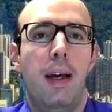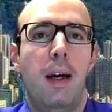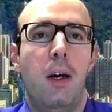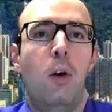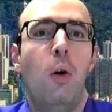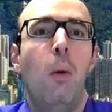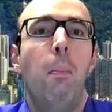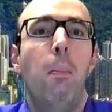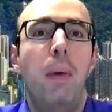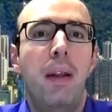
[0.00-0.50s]

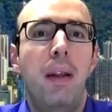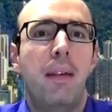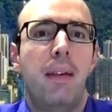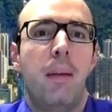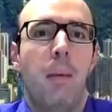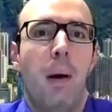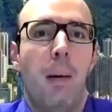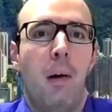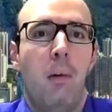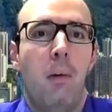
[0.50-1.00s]
convince
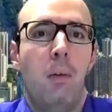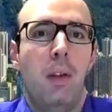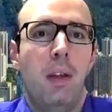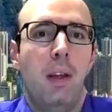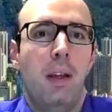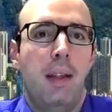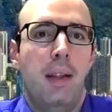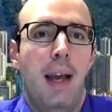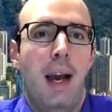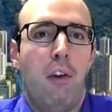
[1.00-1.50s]
them about
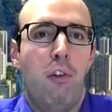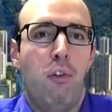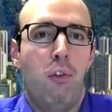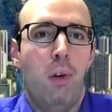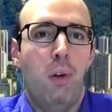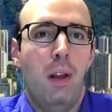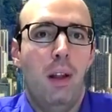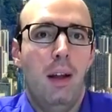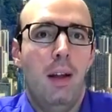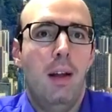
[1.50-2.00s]
the
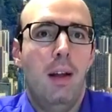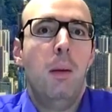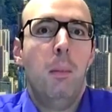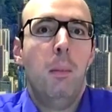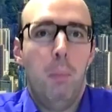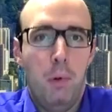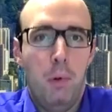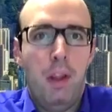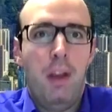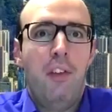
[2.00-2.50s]
actual
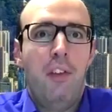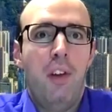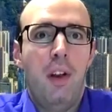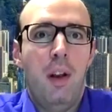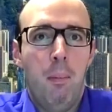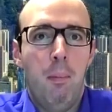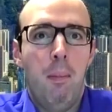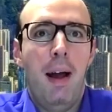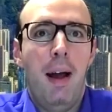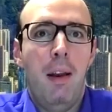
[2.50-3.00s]
potential
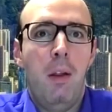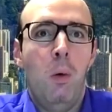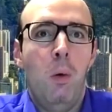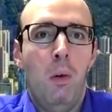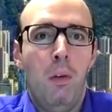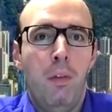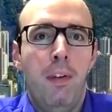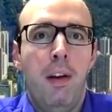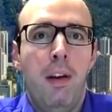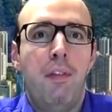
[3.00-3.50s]
and value
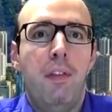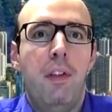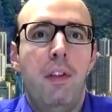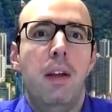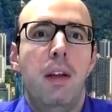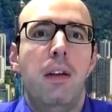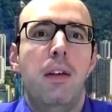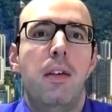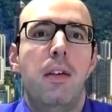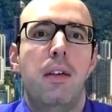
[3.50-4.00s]
of
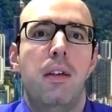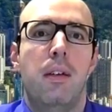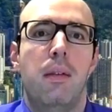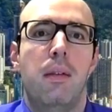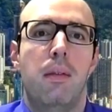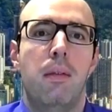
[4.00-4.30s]
NFTs?